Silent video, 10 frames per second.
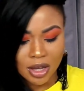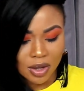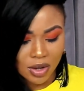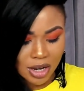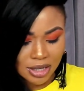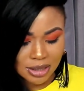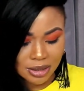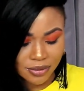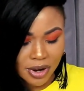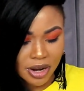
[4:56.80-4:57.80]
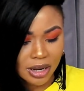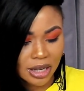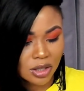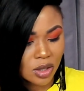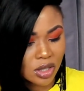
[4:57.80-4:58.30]
You guys, it's very
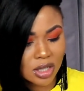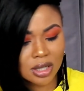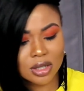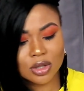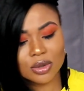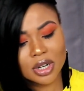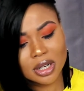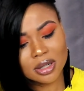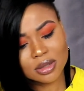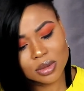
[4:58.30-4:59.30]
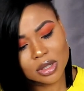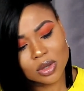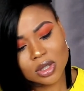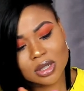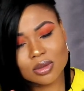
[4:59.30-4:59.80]
like touching the screen
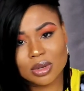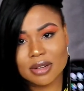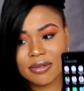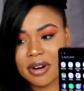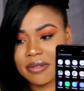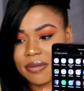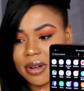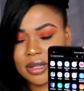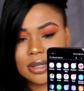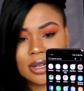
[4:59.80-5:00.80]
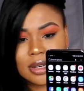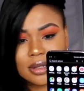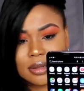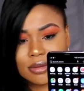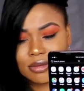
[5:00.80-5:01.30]
touch is really very fast. Like
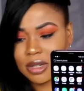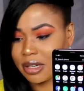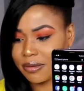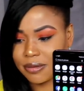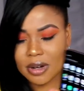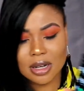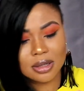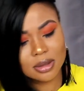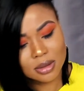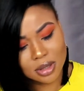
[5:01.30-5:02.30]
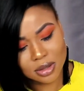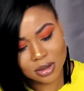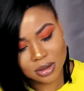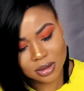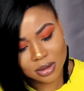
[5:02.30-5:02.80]
it's really fast. You can
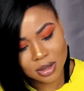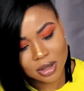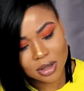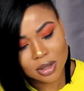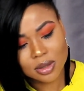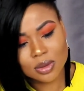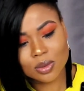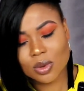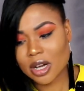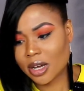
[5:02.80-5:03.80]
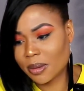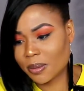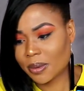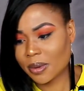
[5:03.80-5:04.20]
just swipe